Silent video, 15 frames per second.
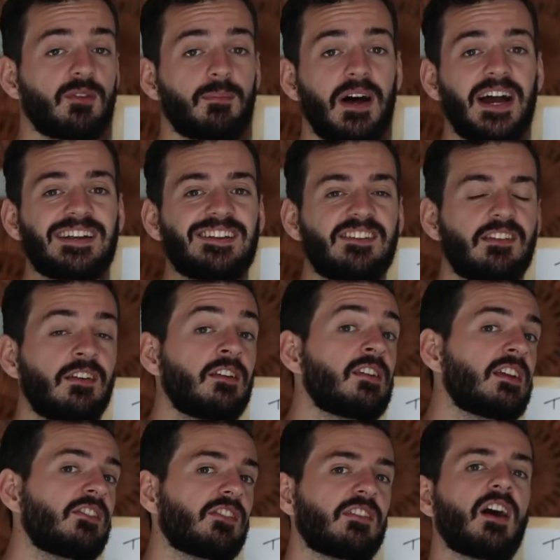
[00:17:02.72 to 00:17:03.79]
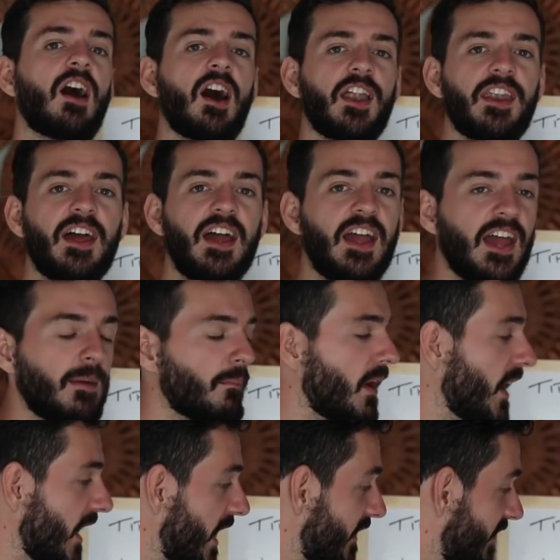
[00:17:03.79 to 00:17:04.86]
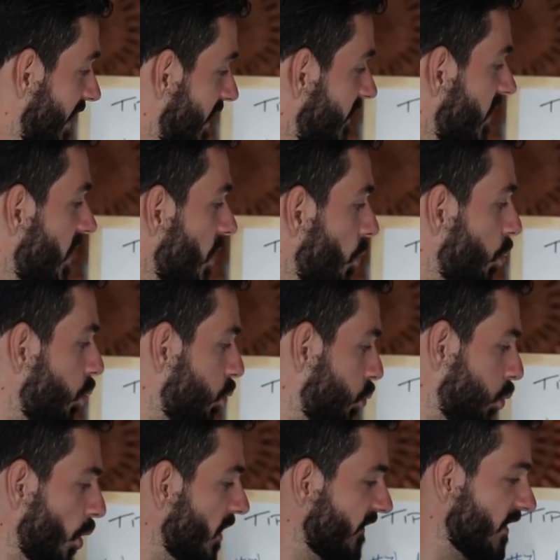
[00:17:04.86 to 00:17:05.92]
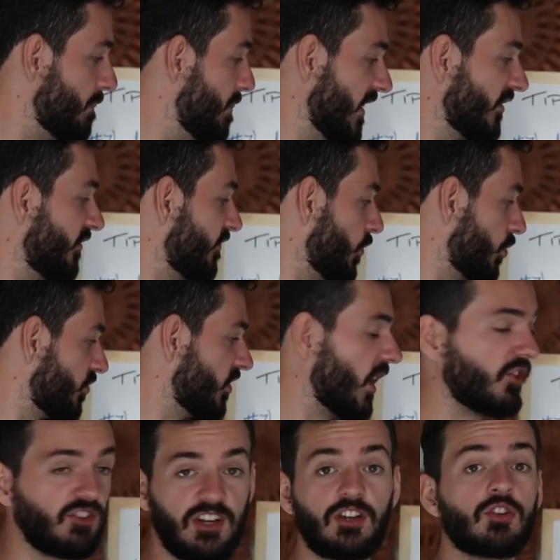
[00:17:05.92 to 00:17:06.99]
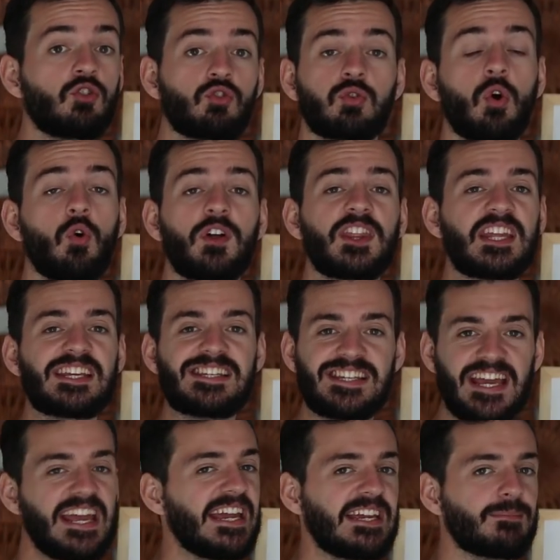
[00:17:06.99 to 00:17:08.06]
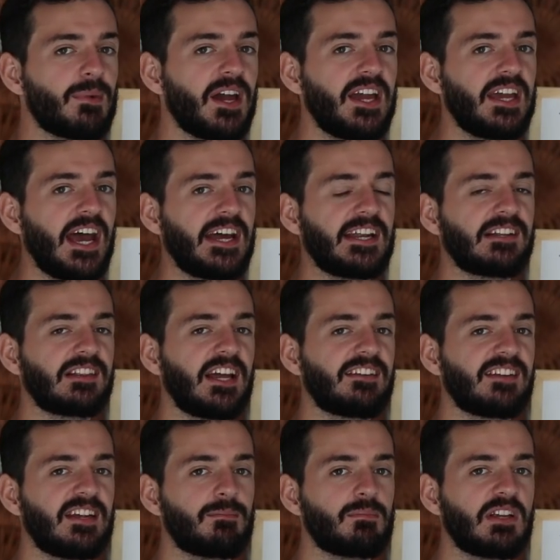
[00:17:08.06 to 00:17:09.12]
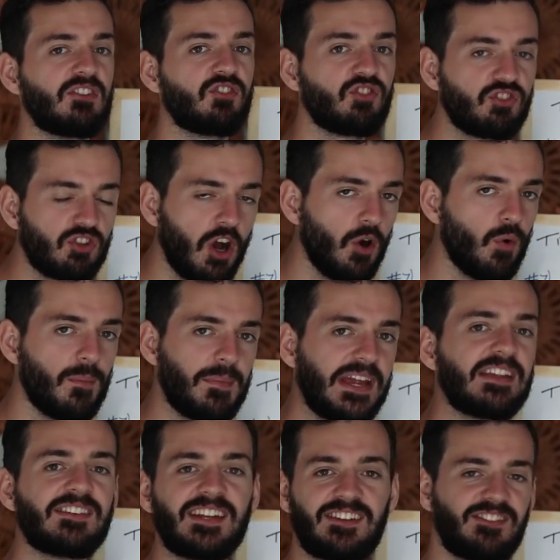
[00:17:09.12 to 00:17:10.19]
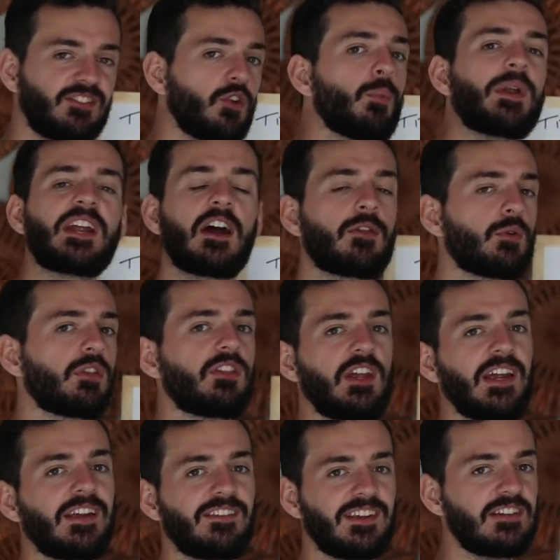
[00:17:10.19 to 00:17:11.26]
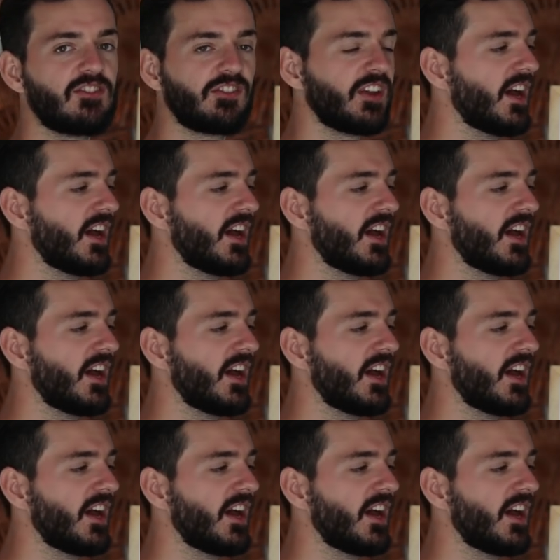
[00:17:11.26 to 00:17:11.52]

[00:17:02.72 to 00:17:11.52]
to mind is Zinedine Zidane. In my eyes, had one of the best first touch and control in the game, and it led to him being so amazing at so many other things. He